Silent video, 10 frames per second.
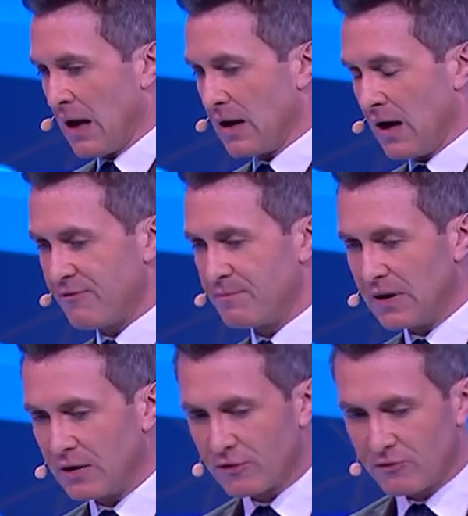And I've
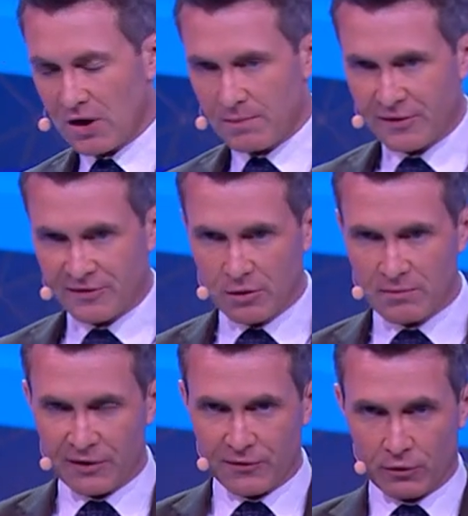been struck by so
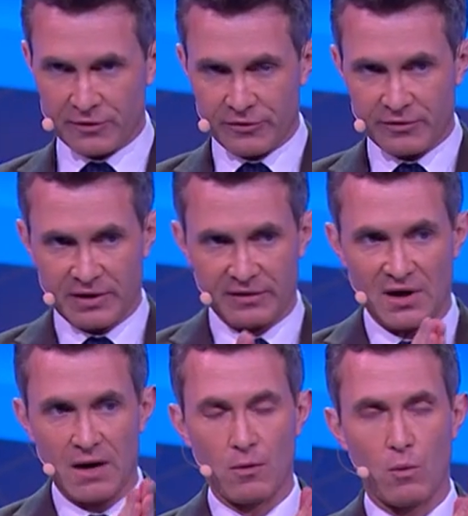many thoughts during this
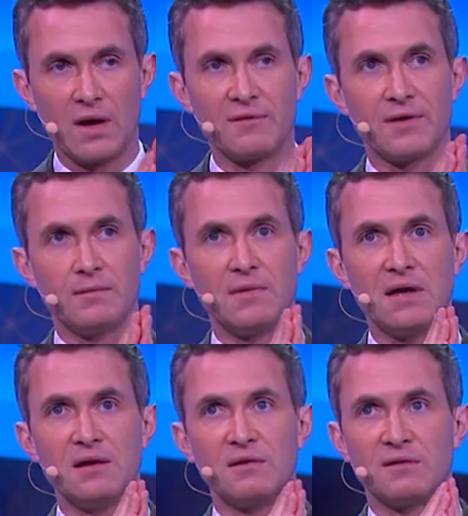time, but one of them
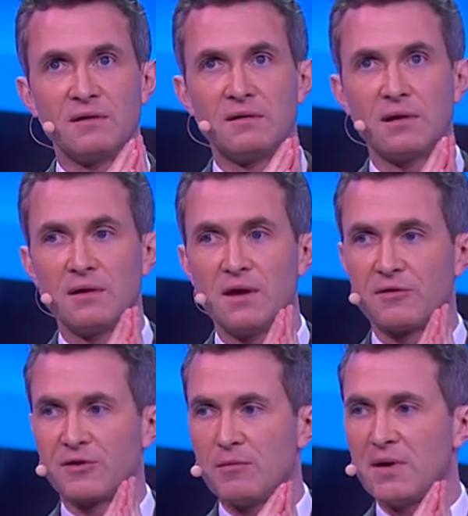is that there are
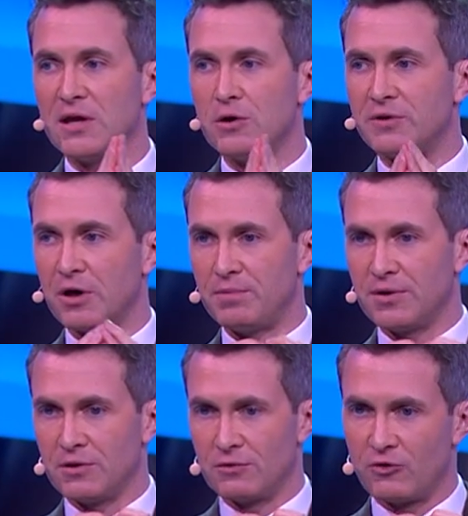so many
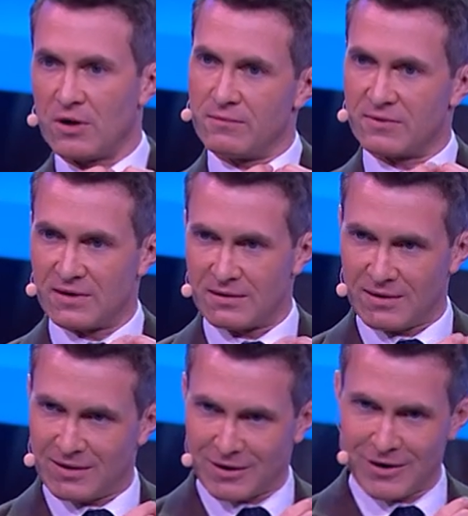utopian dreams
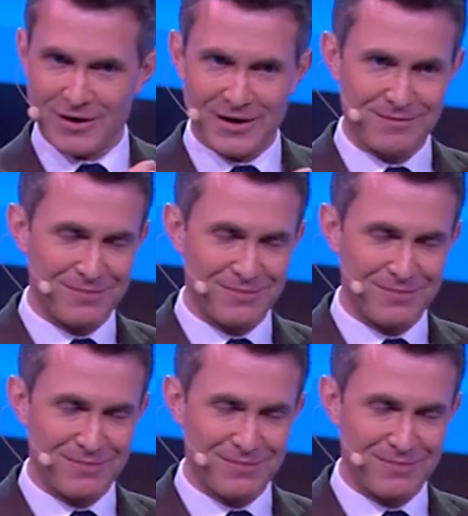that occur.